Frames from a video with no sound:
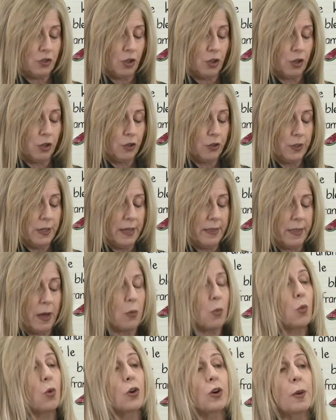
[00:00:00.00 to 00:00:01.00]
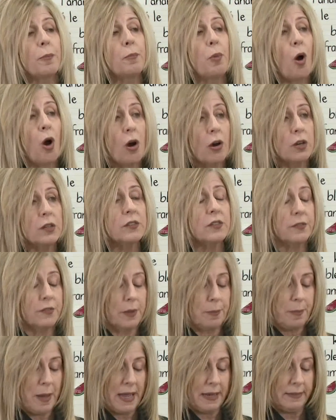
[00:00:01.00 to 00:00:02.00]
to learning that we're a part of
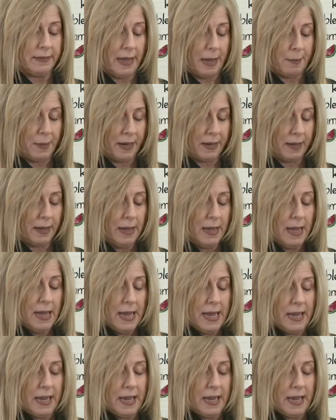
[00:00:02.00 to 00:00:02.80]
the pandemic